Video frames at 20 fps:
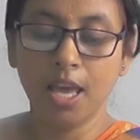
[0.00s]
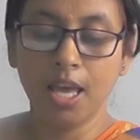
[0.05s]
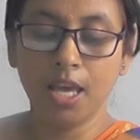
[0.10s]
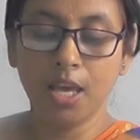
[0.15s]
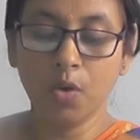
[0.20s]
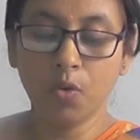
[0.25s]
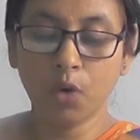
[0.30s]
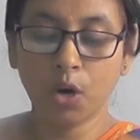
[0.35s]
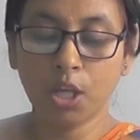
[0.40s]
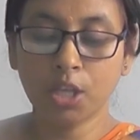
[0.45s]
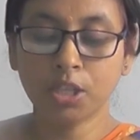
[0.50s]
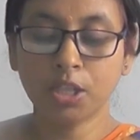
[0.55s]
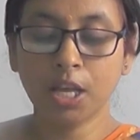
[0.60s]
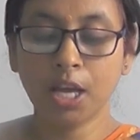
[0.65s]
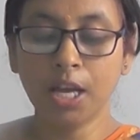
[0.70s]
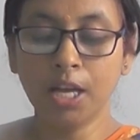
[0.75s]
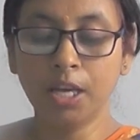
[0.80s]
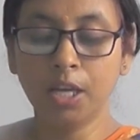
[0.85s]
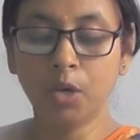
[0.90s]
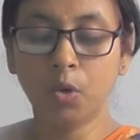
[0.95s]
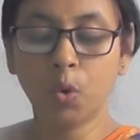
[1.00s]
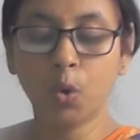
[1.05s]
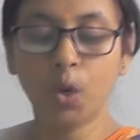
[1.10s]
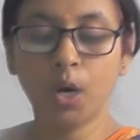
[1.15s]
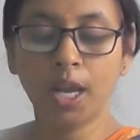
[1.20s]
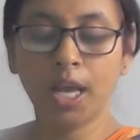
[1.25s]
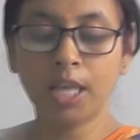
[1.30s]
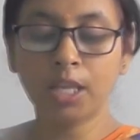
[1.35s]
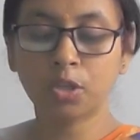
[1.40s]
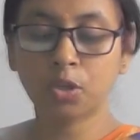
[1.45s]
He was the
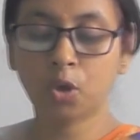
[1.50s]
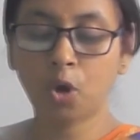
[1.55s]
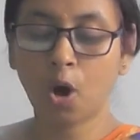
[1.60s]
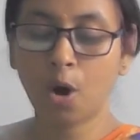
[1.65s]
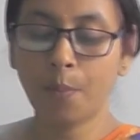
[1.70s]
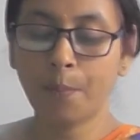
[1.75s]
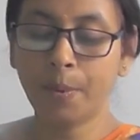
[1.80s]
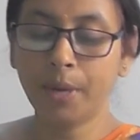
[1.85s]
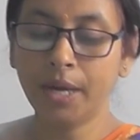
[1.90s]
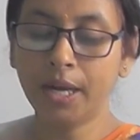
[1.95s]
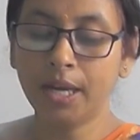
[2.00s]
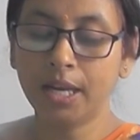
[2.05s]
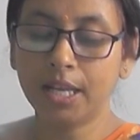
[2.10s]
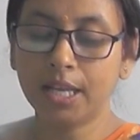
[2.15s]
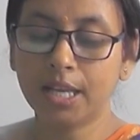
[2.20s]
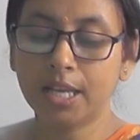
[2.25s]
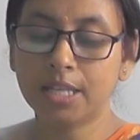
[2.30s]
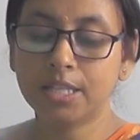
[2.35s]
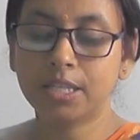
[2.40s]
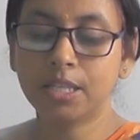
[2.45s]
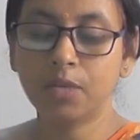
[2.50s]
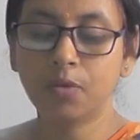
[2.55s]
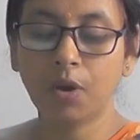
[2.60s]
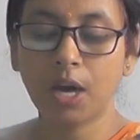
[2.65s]
Nicholas Copernicus.